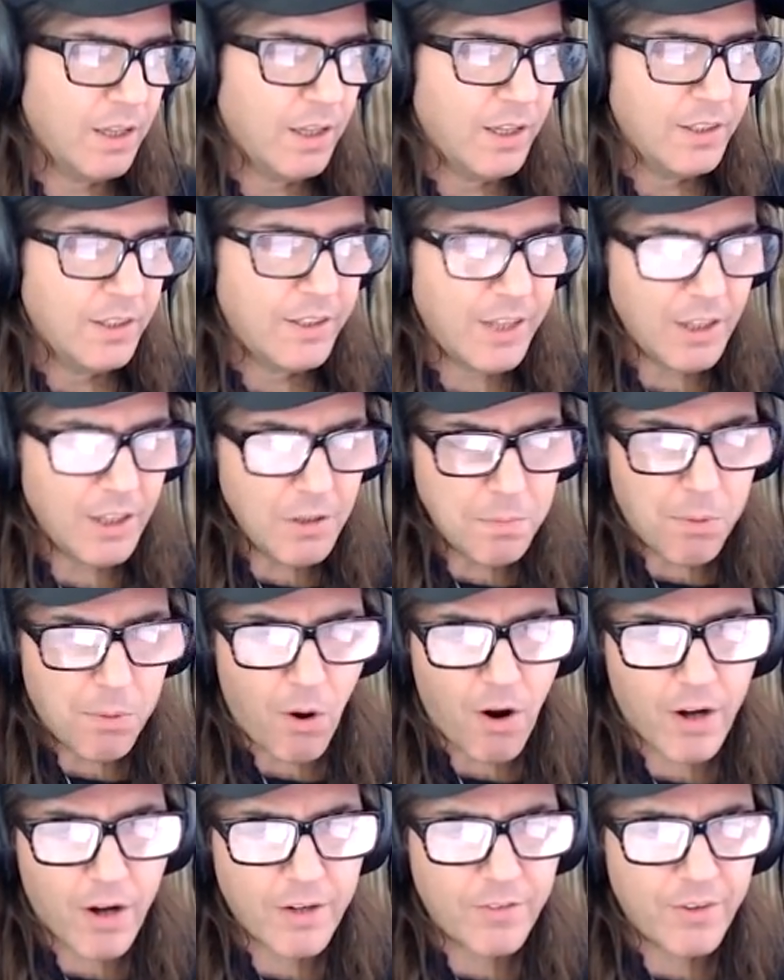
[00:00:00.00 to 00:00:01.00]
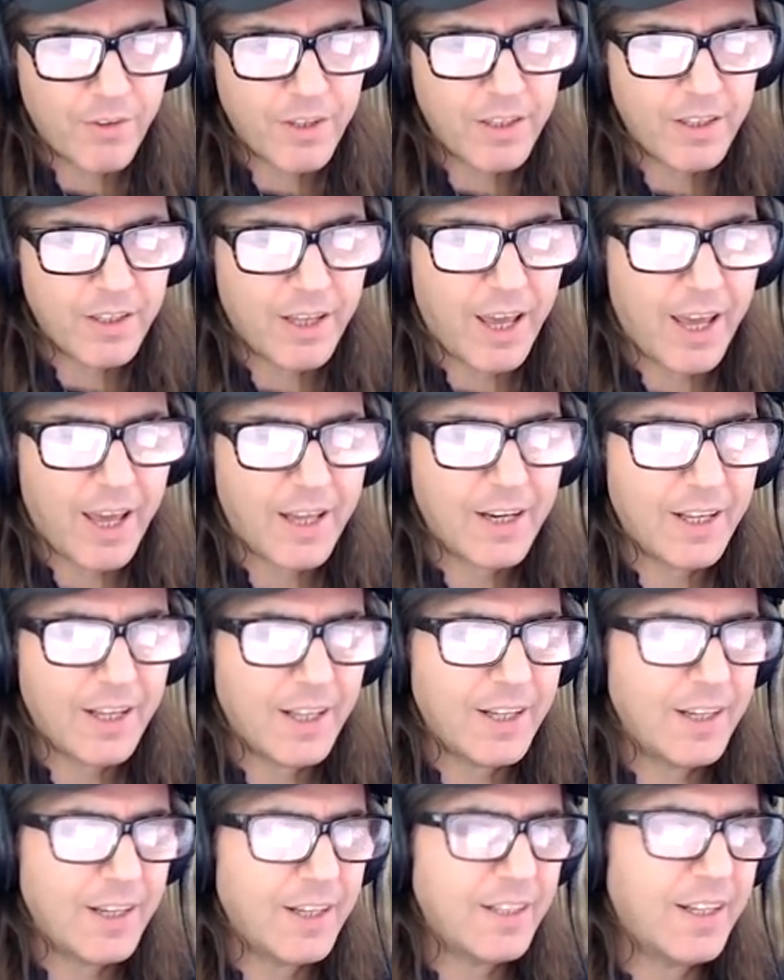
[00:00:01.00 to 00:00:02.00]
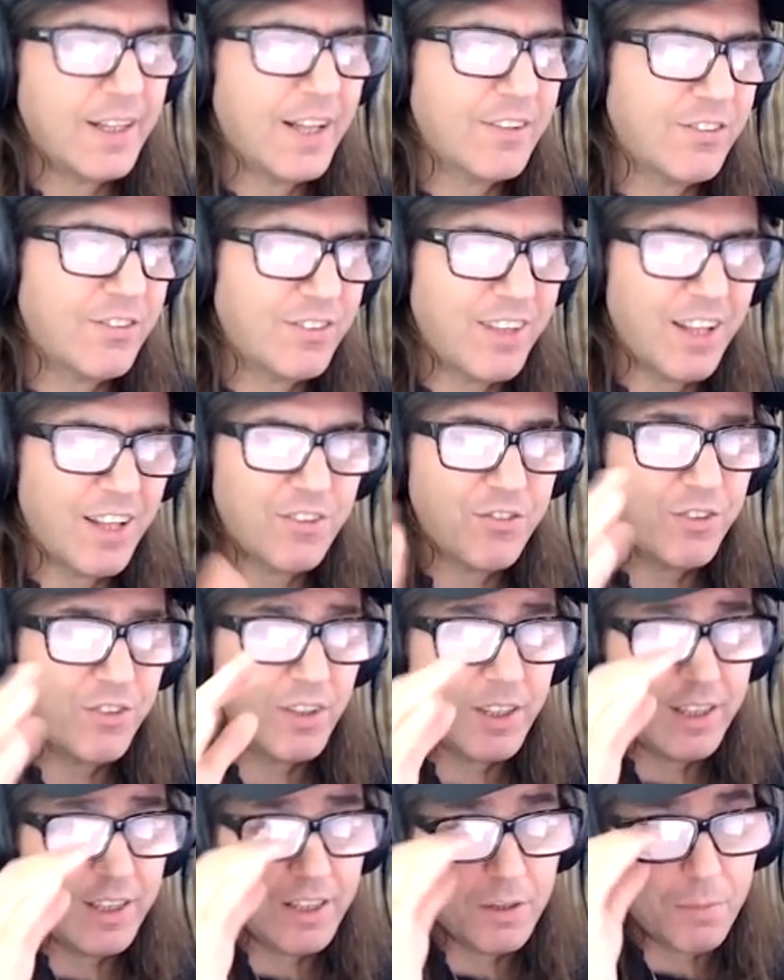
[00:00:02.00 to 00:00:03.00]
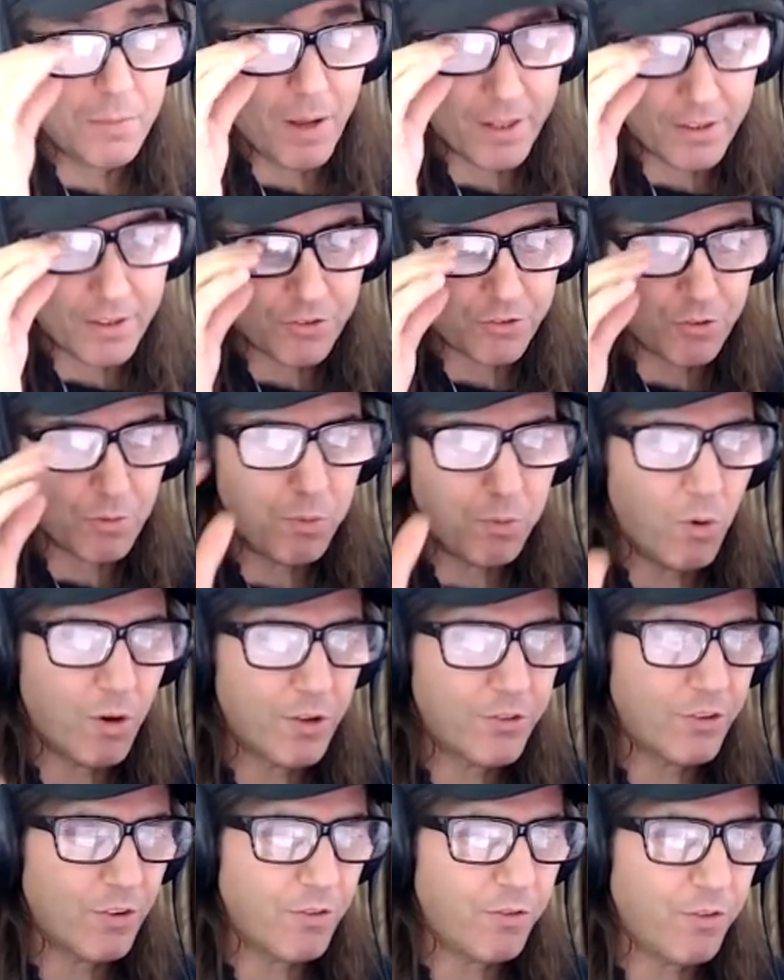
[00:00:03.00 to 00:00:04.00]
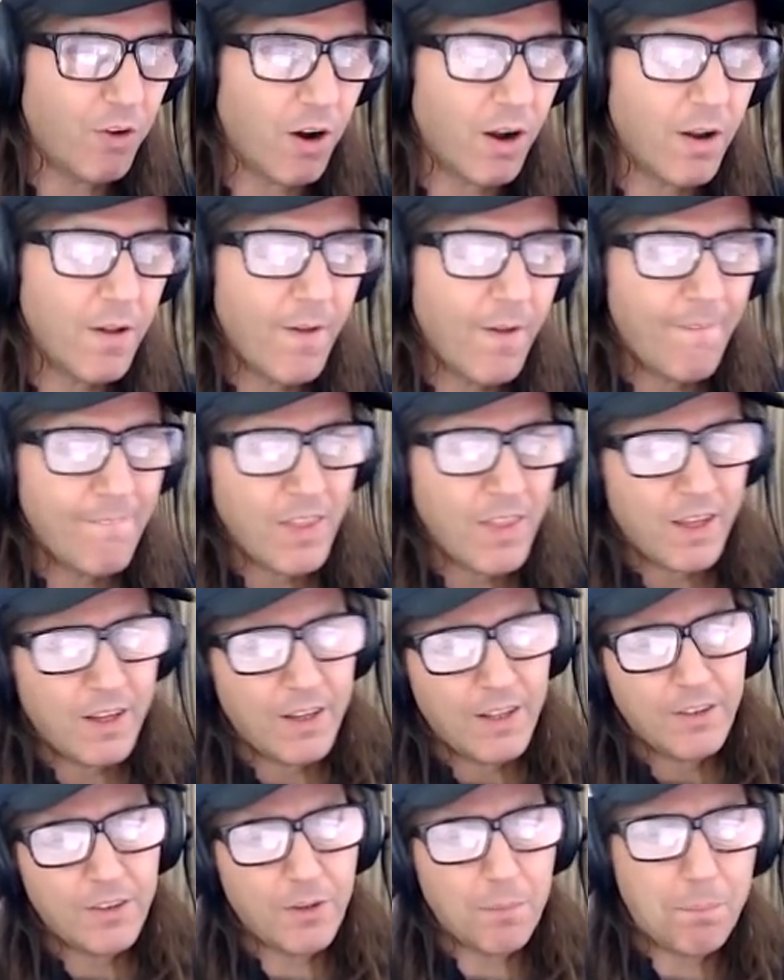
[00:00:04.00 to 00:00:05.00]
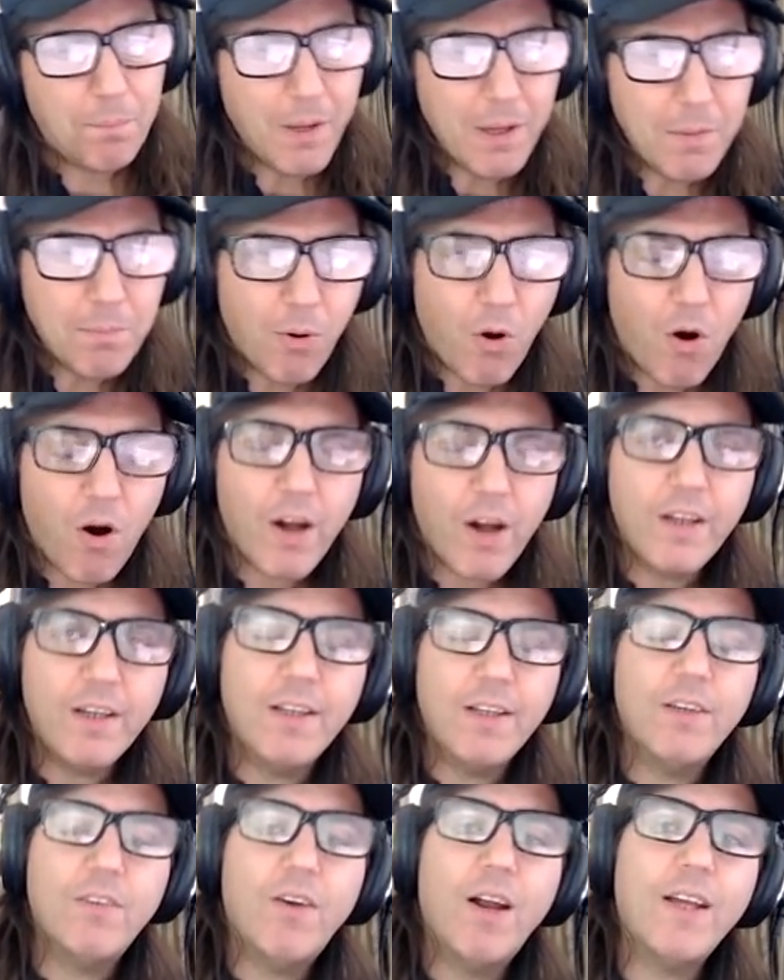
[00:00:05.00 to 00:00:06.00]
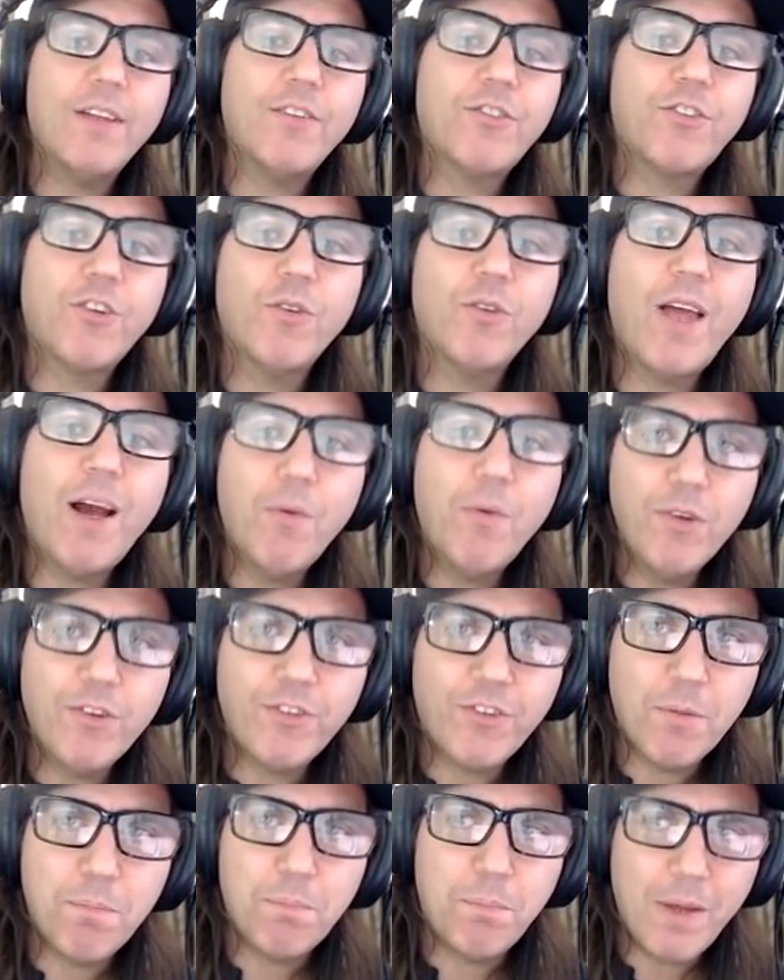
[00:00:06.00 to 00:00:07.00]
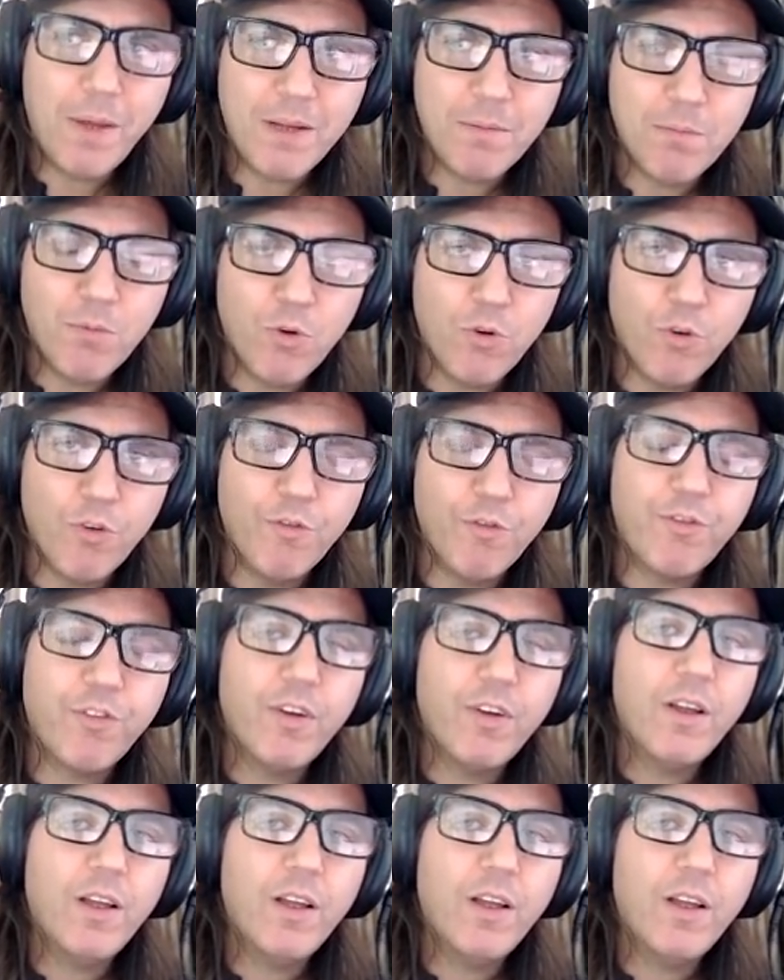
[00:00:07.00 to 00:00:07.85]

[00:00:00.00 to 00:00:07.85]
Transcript: The other part of it, and, and, and that's, that's really it about this report so far. The big part, right? So that was the big move.